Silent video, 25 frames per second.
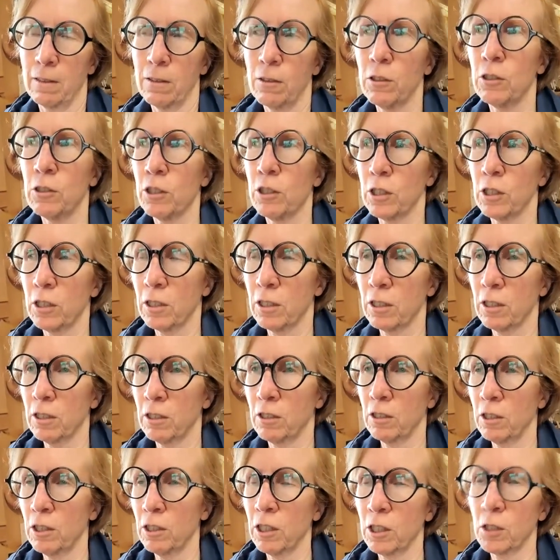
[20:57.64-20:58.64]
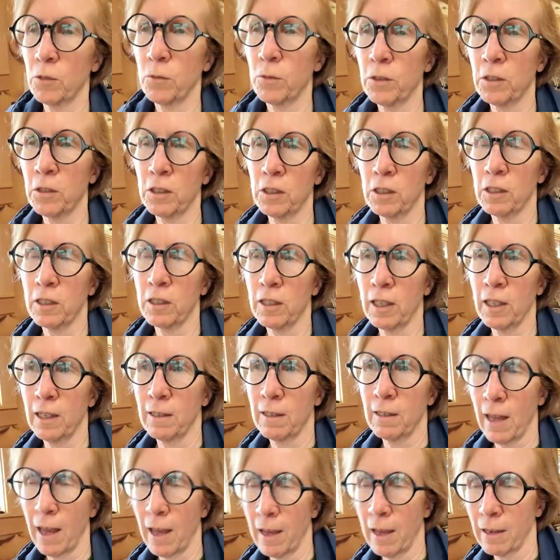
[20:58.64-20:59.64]
just
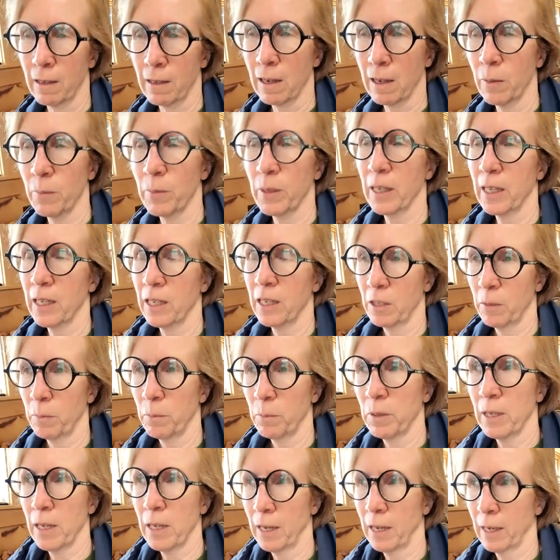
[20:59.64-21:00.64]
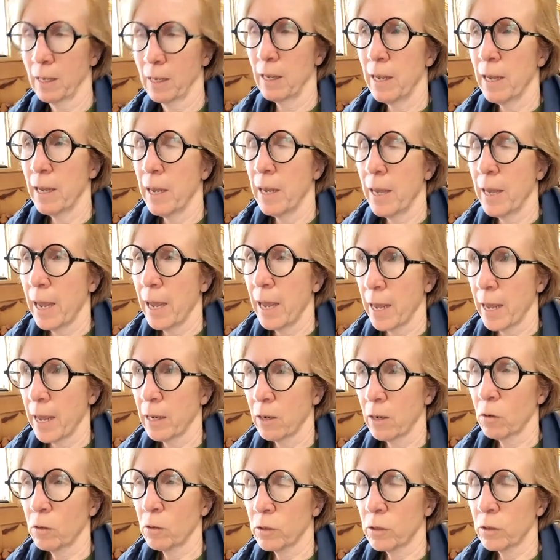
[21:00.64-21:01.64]
facilitate that coming into being.
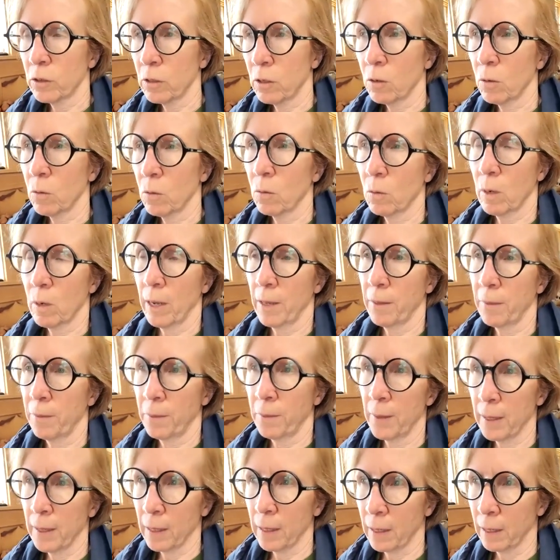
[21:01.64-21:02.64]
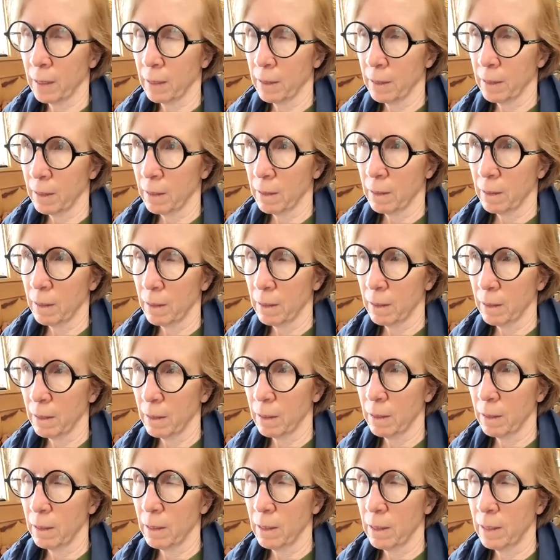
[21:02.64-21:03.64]
And also, I think
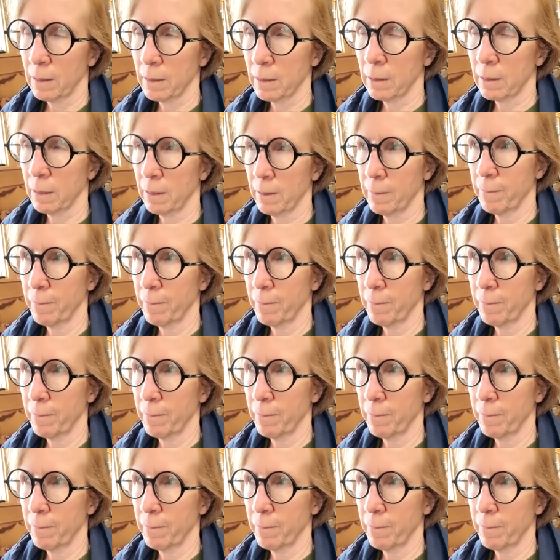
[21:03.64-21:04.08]
it's